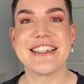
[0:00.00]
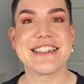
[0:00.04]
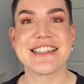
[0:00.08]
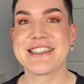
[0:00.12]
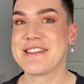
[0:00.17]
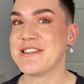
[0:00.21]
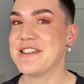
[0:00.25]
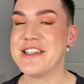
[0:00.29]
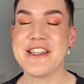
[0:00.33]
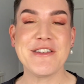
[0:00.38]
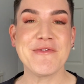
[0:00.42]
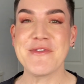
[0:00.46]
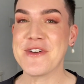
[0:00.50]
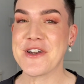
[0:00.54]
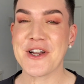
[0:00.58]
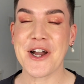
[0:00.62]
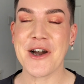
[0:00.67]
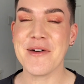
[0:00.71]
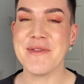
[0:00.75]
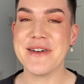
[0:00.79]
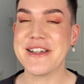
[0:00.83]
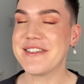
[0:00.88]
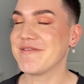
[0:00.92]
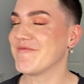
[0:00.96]
Leave me a
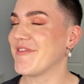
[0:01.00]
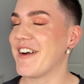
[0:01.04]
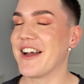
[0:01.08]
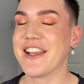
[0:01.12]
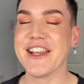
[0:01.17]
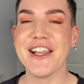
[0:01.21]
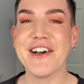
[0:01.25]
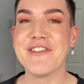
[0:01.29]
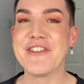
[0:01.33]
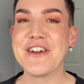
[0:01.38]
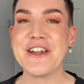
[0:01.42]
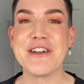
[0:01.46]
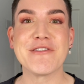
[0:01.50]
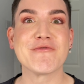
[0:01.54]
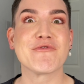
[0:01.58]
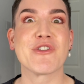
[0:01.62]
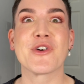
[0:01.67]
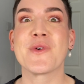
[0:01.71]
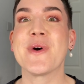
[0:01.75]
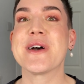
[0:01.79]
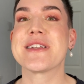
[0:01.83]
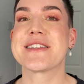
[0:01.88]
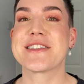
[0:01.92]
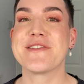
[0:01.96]
comment, I love it.
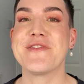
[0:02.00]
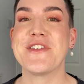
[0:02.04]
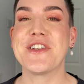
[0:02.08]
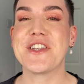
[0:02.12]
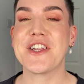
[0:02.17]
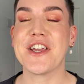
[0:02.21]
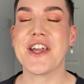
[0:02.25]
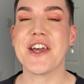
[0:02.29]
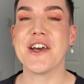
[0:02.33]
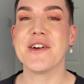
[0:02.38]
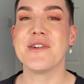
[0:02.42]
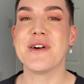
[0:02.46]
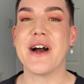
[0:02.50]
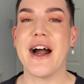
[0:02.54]
Request a video,